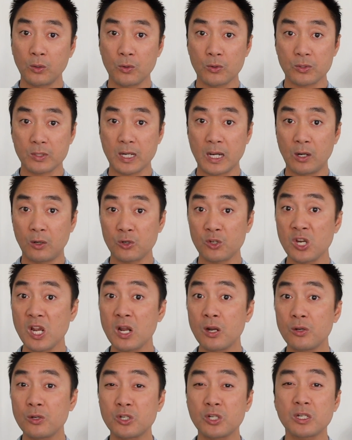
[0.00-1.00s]
caused our
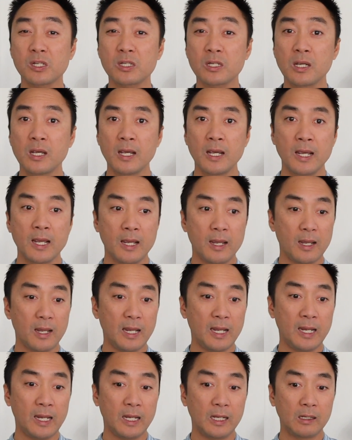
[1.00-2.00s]
challenges,
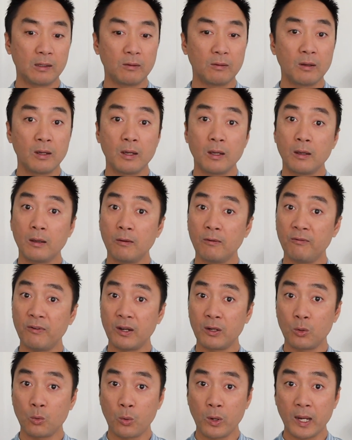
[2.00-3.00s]
and
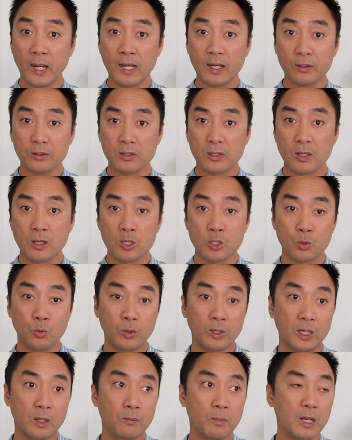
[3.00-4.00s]
find a way out. So
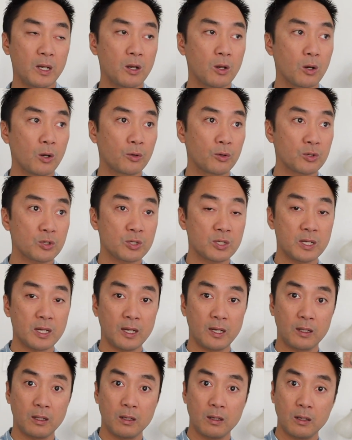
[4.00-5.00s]
we can better
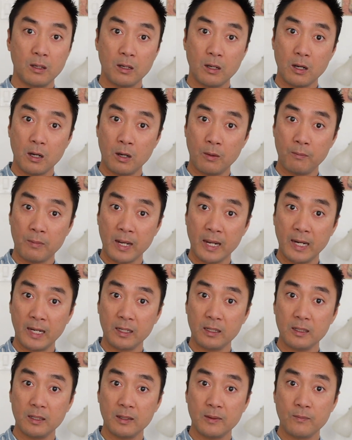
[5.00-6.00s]
understand our
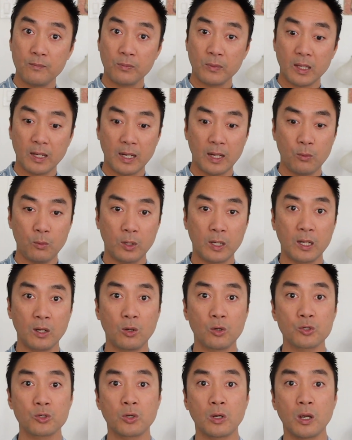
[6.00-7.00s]
mind, and we can
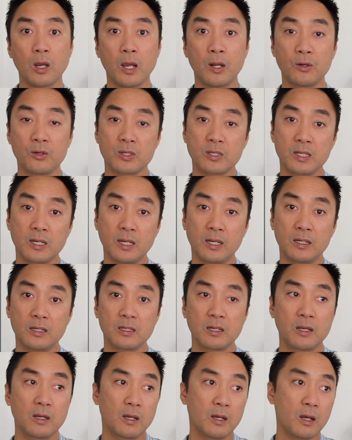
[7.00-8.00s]
also understand
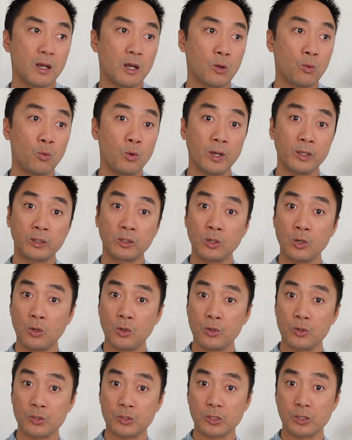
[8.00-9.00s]
what
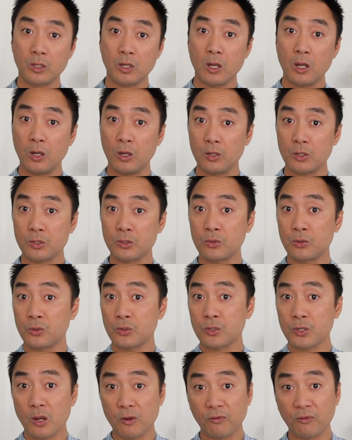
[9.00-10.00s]
caused us to
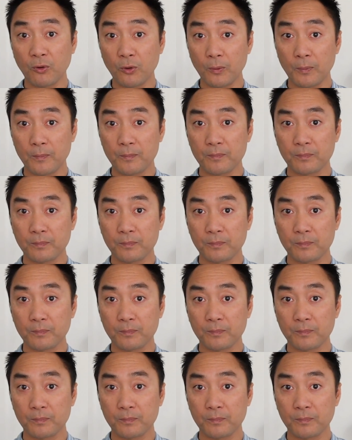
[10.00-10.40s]
suffer.